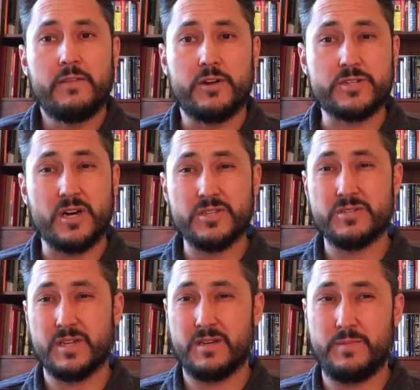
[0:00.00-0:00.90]
There's
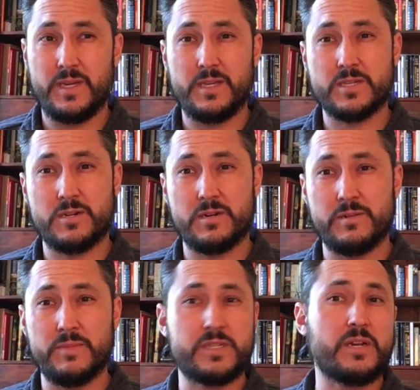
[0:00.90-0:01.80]
also going to be
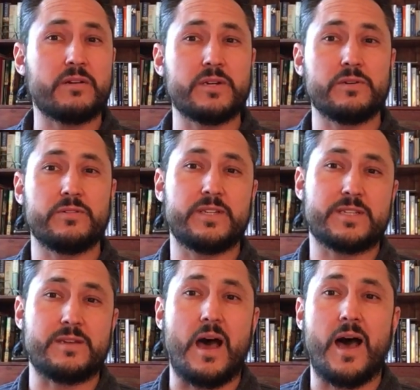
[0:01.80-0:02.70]
certain material
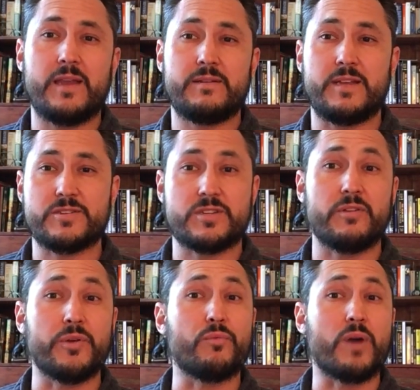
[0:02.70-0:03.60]
that's not
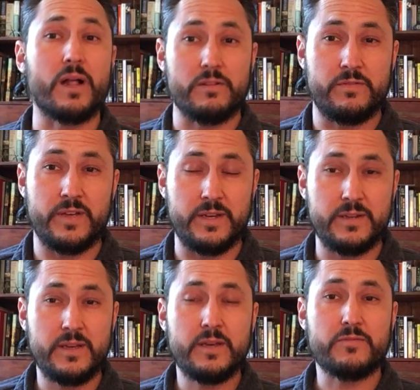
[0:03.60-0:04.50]
necessarily relevant
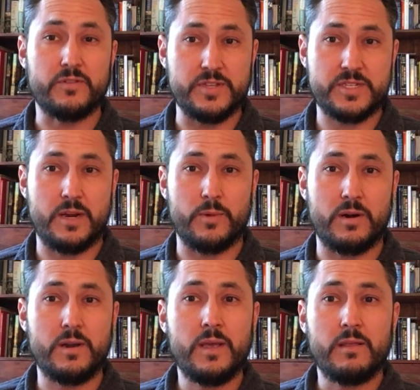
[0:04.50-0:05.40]
for the summer.